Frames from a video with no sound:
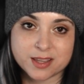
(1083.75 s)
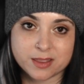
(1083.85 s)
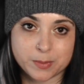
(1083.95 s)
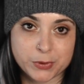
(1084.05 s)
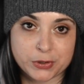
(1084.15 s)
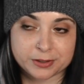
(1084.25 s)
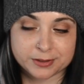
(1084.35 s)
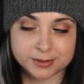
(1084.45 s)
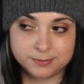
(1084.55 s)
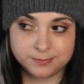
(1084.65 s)
in the book
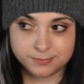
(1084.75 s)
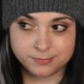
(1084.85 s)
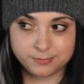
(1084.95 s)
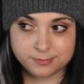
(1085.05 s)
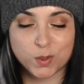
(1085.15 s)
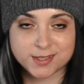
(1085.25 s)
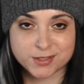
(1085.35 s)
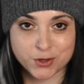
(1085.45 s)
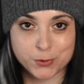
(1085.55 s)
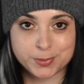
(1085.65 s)
was
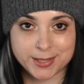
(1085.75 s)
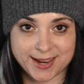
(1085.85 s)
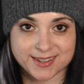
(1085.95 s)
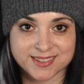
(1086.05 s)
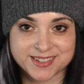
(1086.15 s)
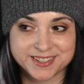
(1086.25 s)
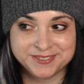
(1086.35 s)
so bland